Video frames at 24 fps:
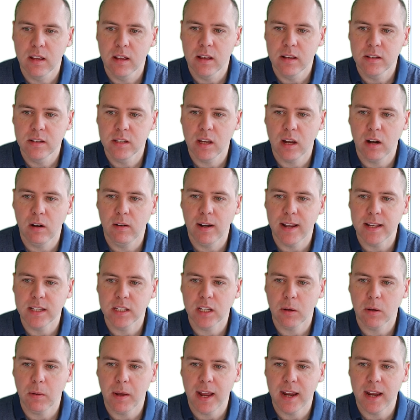So let's
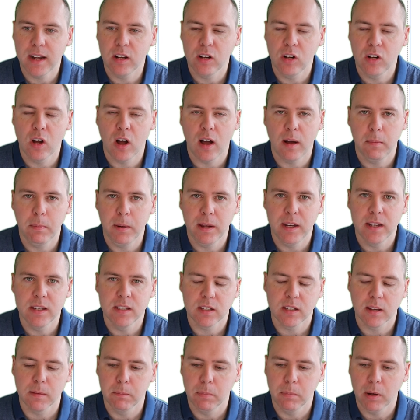go ahead and copy this
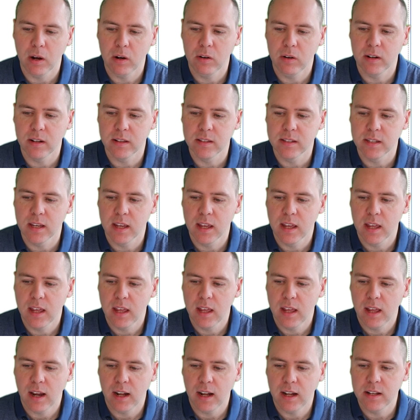component.
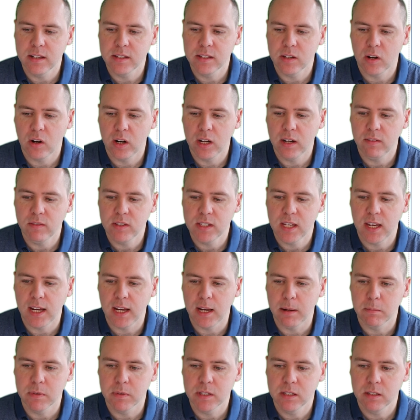And inside of
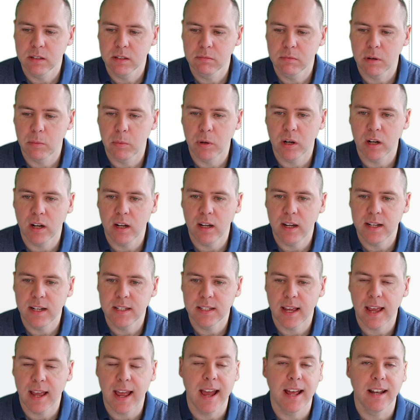Teams, what we're going to need
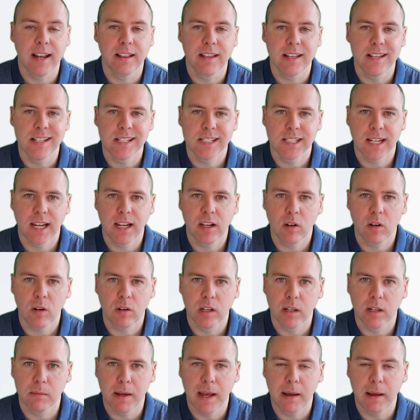to add this
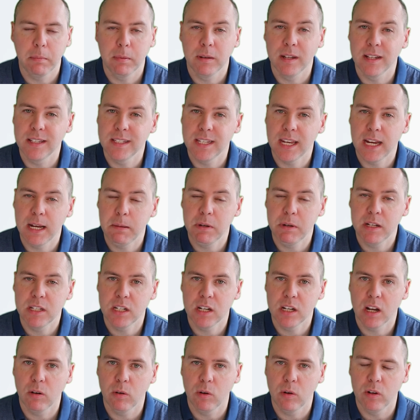stakeholder map. The team need to
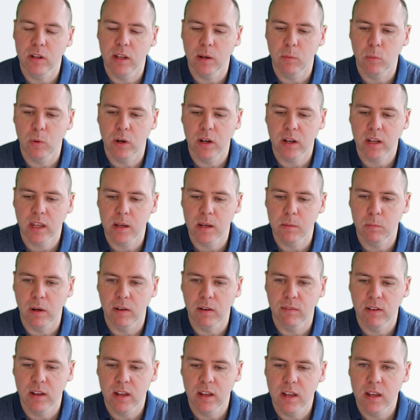know who they're working
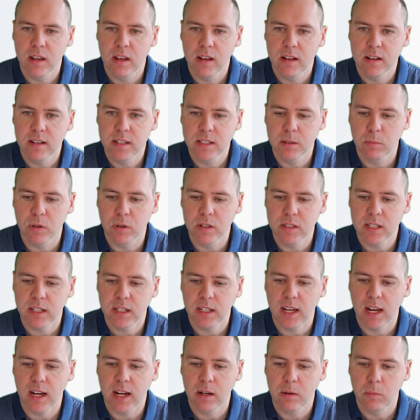with. So once
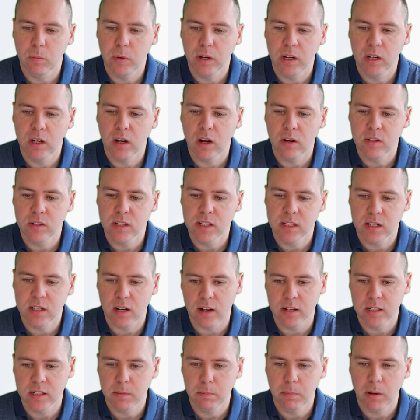again, we can go to
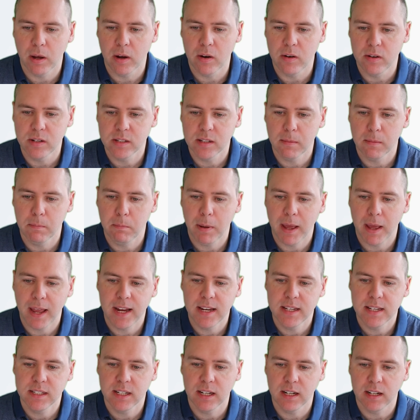start a post and
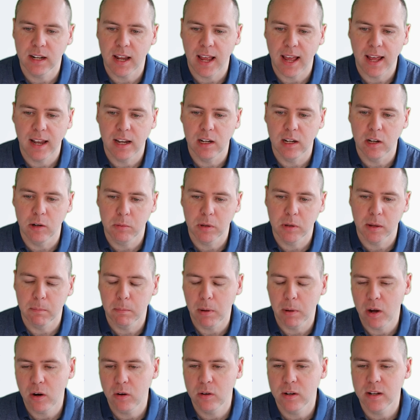paste in our loop
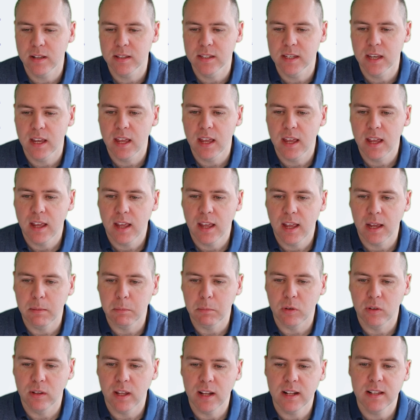component. And
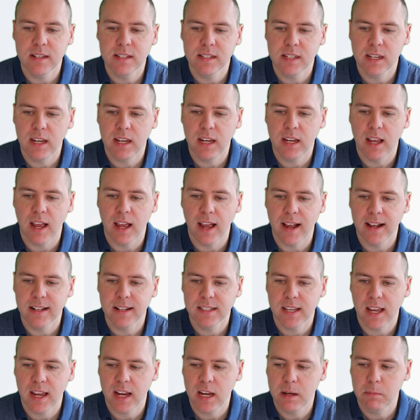we'll then see our
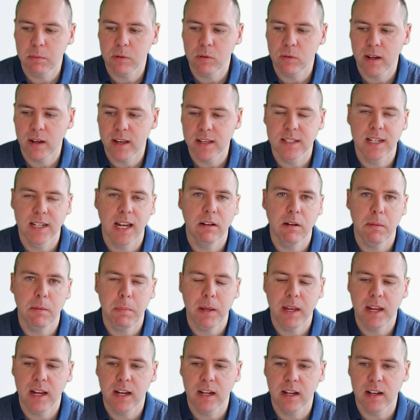table has now
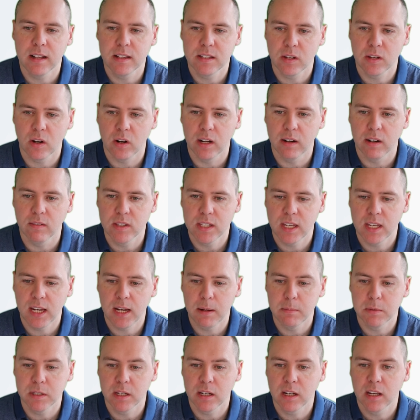appeared inside of
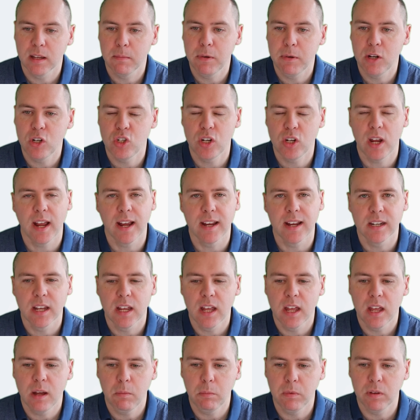Teams and can be shared
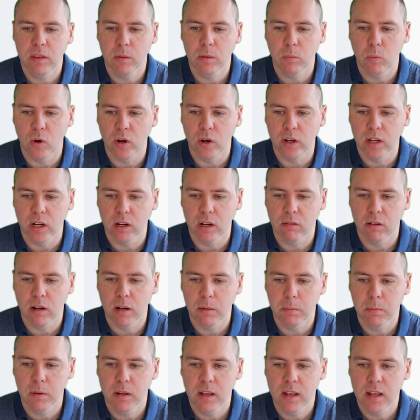with the wider
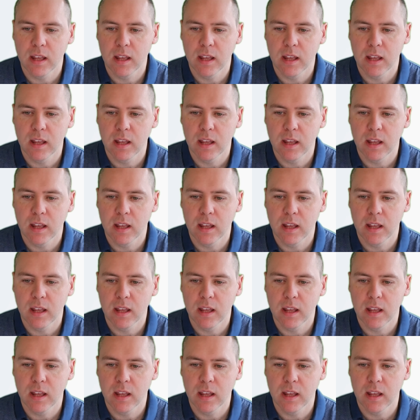group.